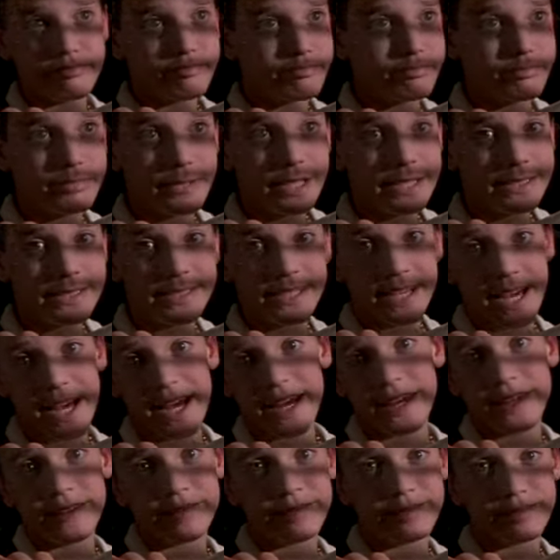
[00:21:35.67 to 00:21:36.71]
Nice
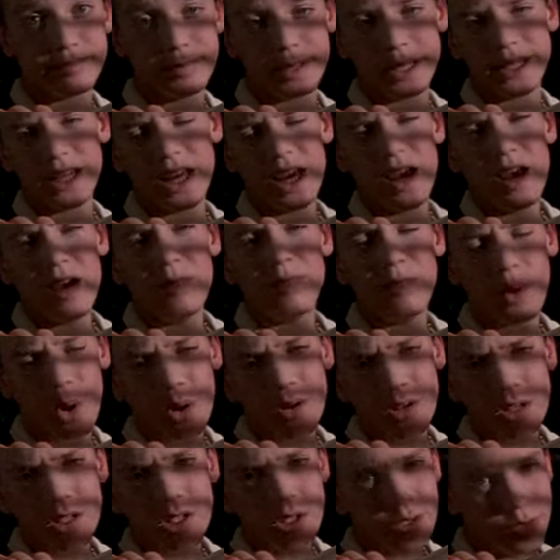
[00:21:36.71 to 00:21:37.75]
guy, but born
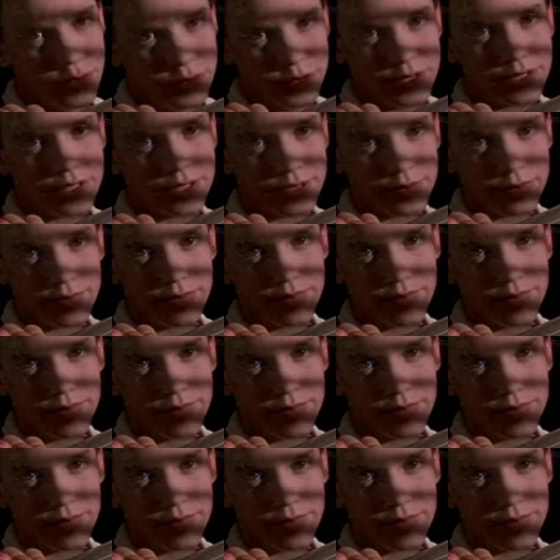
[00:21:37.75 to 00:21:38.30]
to lose.